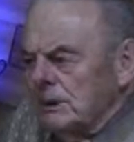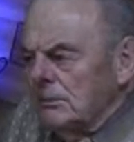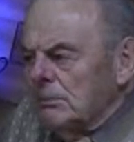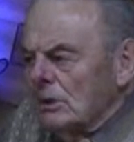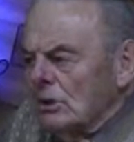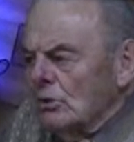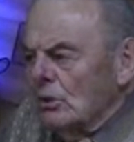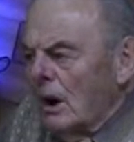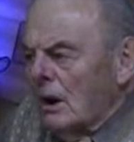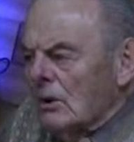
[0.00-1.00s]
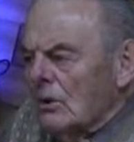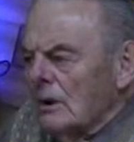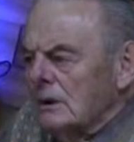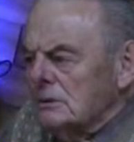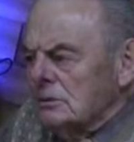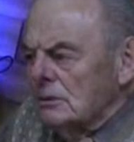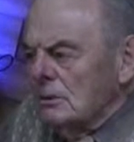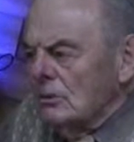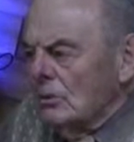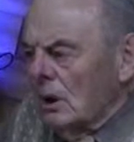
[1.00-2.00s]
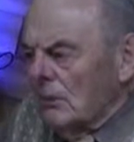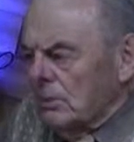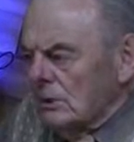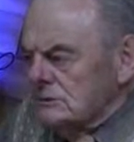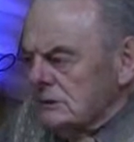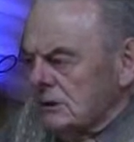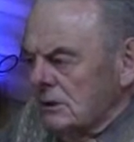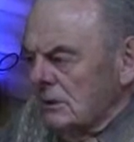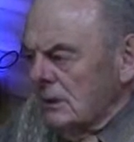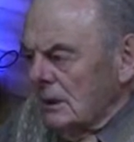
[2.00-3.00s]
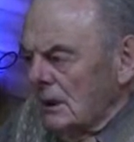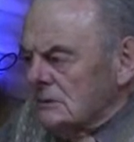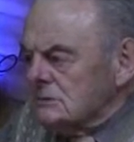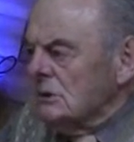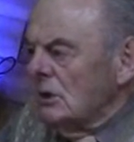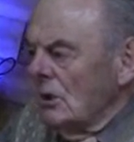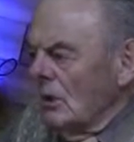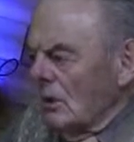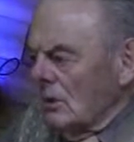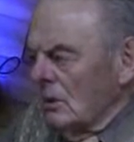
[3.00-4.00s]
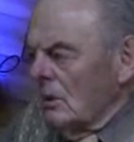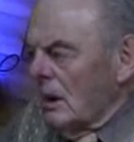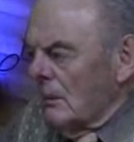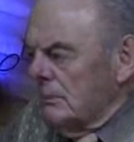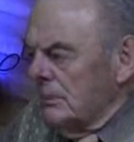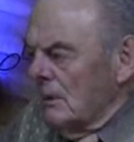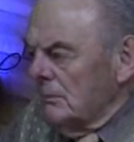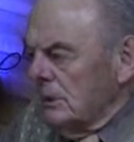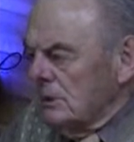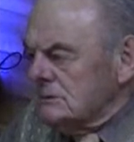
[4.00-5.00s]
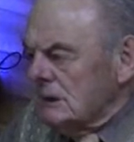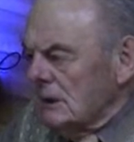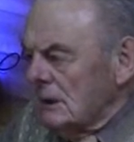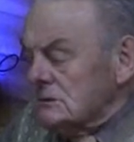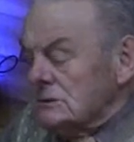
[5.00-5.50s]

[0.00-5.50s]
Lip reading: the people who are who are persecuting us, or who are abusing